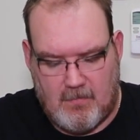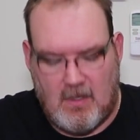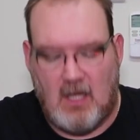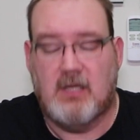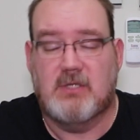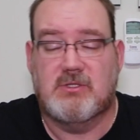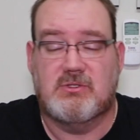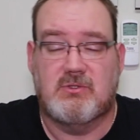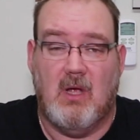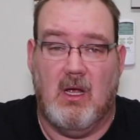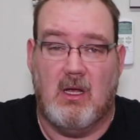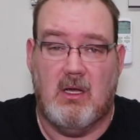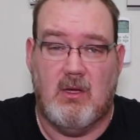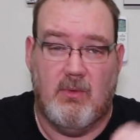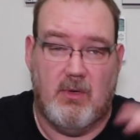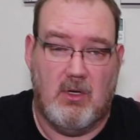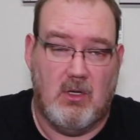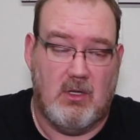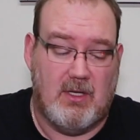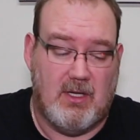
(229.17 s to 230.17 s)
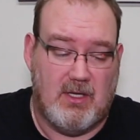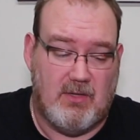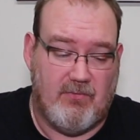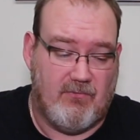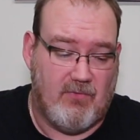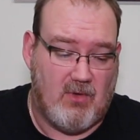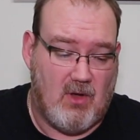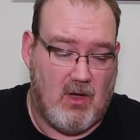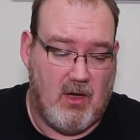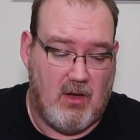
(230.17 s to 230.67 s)
In Australia, we're not allowed to
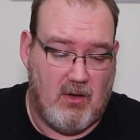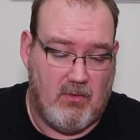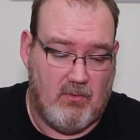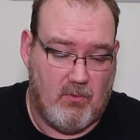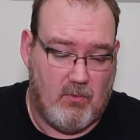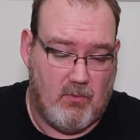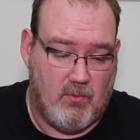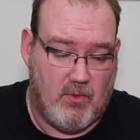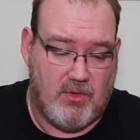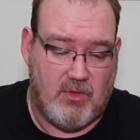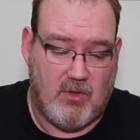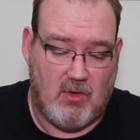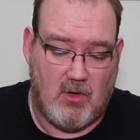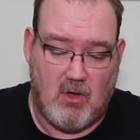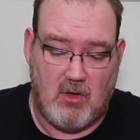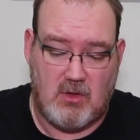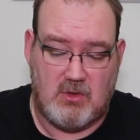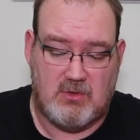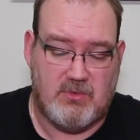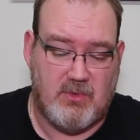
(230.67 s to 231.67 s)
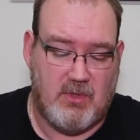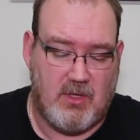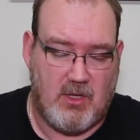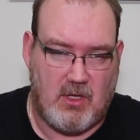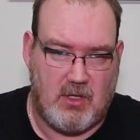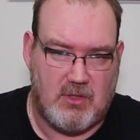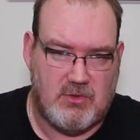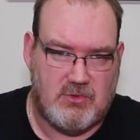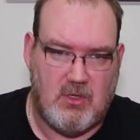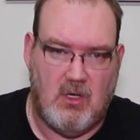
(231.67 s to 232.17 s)
fly with the goggles with the
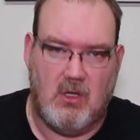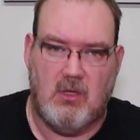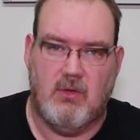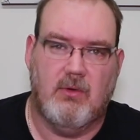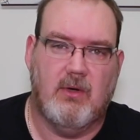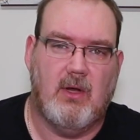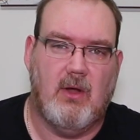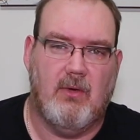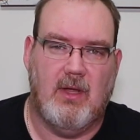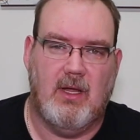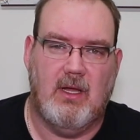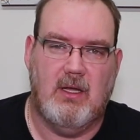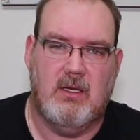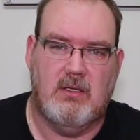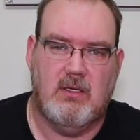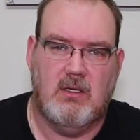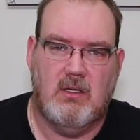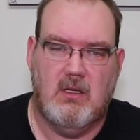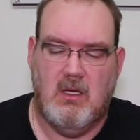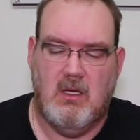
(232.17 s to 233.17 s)
controller in our hand.